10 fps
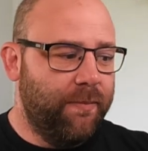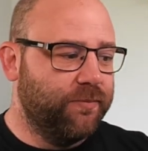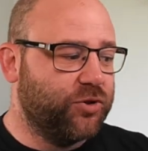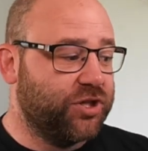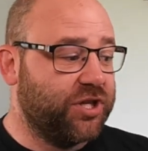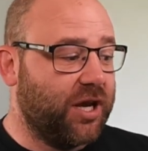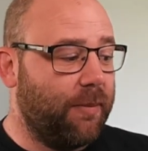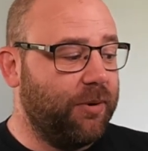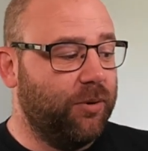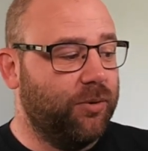Just a
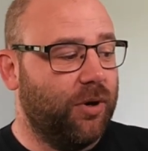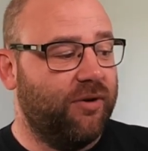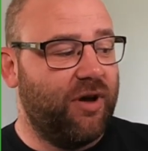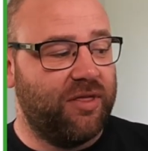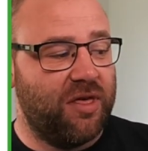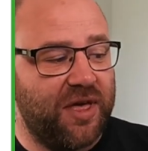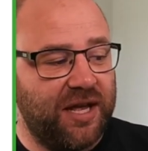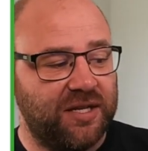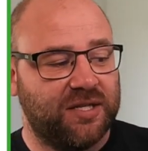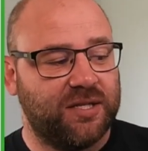couple of other
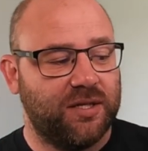things.